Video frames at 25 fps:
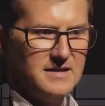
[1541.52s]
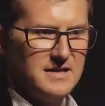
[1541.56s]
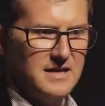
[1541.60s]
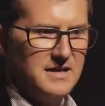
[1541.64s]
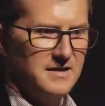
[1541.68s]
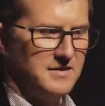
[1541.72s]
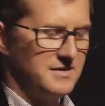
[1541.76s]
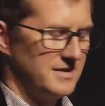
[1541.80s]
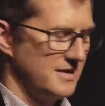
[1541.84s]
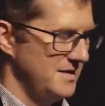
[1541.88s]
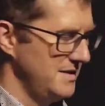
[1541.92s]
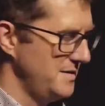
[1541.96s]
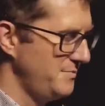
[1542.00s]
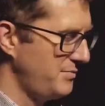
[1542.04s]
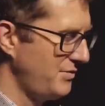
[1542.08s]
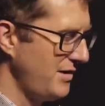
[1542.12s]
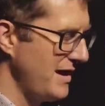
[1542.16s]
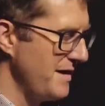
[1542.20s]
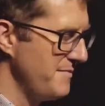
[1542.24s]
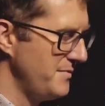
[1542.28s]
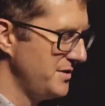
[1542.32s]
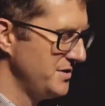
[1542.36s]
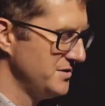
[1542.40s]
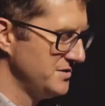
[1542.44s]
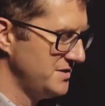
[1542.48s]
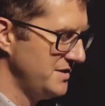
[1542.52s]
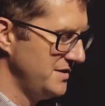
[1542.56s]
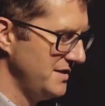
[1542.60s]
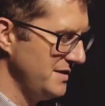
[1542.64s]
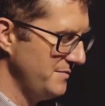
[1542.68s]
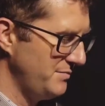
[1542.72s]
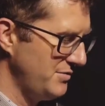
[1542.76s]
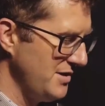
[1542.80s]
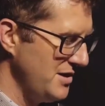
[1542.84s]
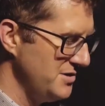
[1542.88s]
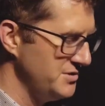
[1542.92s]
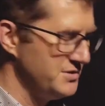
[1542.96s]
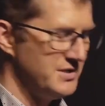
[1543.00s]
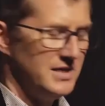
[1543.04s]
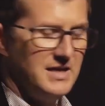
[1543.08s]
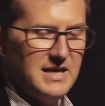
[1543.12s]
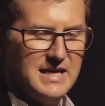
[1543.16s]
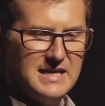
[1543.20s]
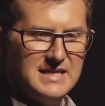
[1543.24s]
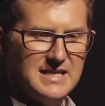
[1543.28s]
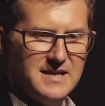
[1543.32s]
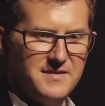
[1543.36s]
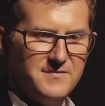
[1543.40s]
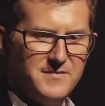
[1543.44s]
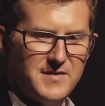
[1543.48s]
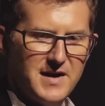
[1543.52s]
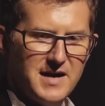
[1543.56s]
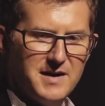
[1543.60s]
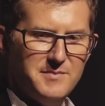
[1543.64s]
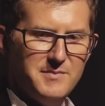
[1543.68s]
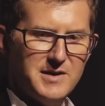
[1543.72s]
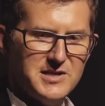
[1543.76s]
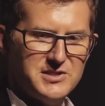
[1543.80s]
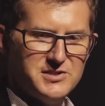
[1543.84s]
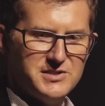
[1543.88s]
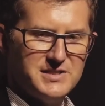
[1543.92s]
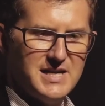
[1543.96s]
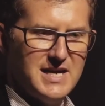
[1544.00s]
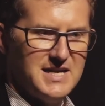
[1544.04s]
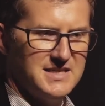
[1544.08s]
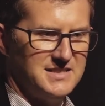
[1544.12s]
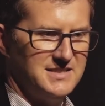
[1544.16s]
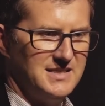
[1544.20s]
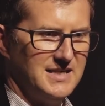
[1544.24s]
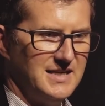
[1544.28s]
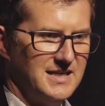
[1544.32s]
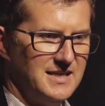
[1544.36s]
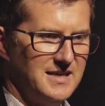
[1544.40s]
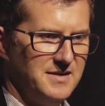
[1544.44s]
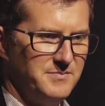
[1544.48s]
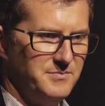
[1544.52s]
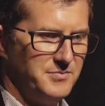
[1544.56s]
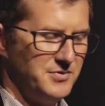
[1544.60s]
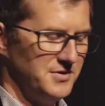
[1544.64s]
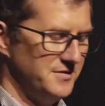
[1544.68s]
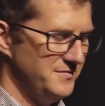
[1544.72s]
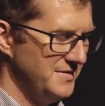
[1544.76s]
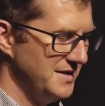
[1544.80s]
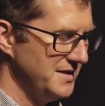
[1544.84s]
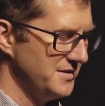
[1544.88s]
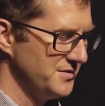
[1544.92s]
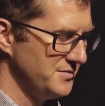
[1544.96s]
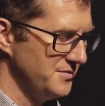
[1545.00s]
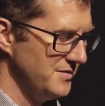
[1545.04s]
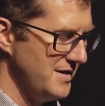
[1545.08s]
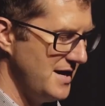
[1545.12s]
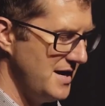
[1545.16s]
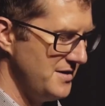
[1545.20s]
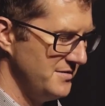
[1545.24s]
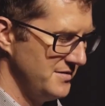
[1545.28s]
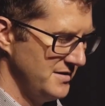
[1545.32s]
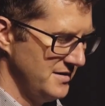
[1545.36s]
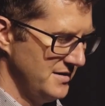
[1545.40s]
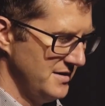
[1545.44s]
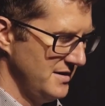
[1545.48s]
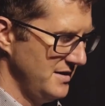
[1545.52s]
you know, kind of the parameters of the approach, and then very much testing and improving throughout.